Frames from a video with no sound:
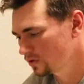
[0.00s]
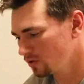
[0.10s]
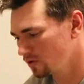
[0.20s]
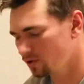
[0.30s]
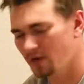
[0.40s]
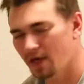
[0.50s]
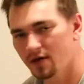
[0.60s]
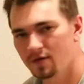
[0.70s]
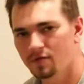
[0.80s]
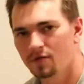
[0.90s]
you'll
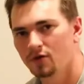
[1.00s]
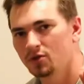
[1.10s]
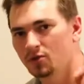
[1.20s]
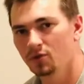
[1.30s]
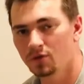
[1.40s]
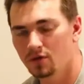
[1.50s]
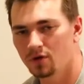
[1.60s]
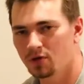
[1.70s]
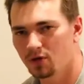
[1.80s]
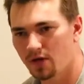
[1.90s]
have two of
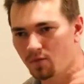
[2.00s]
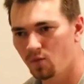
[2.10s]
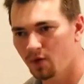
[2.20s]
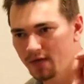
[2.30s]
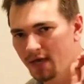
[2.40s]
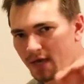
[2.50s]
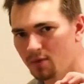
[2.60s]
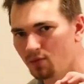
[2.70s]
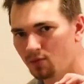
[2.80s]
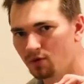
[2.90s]
the, you have one
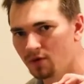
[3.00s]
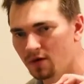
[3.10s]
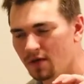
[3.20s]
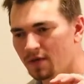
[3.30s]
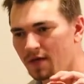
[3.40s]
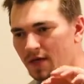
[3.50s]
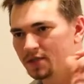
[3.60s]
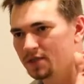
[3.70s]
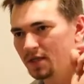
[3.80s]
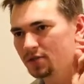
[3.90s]
cable that
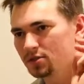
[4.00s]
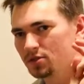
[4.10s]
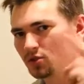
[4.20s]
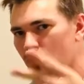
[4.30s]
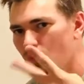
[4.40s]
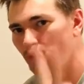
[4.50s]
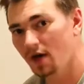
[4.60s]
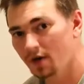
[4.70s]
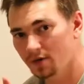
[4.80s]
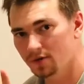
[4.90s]
contains two
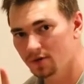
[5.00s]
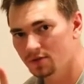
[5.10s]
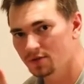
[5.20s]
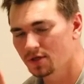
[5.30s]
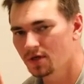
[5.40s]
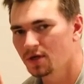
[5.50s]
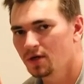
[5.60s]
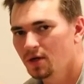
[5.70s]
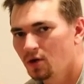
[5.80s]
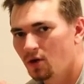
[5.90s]
wires,
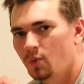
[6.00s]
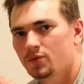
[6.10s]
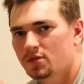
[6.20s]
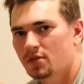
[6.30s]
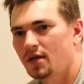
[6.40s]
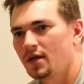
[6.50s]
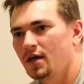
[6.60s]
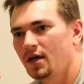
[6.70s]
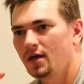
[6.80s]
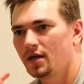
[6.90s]
almost
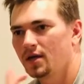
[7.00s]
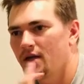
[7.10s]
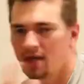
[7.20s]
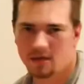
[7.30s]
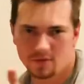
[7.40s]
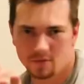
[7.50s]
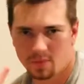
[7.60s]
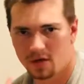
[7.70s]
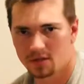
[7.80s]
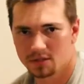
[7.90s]
like and
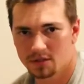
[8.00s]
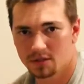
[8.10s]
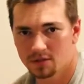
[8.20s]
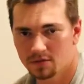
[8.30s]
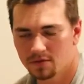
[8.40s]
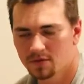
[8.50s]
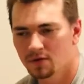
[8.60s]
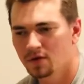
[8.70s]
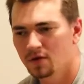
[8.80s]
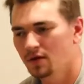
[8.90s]
positive,
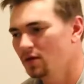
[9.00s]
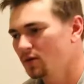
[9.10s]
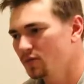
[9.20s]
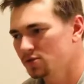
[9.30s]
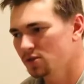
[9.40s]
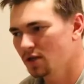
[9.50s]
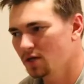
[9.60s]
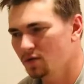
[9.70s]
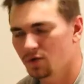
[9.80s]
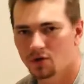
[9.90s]
almost like
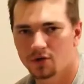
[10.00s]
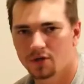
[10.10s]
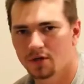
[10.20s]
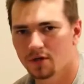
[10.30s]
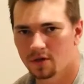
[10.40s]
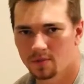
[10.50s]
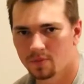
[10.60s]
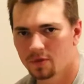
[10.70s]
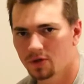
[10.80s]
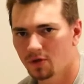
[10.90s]
if you're hooking
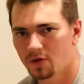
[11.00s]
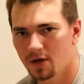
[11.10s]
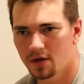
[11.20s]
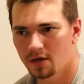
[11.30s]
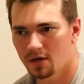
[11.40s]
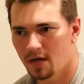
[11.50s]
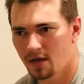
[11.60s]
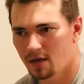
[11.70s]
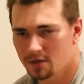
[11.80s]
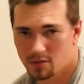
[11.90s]
up, you know, an,
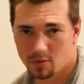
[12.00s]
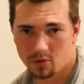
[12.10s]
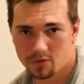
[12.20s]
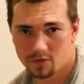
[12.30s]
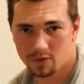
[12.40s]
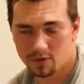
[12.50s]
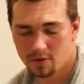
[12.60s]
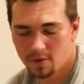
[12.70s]
a subwoofer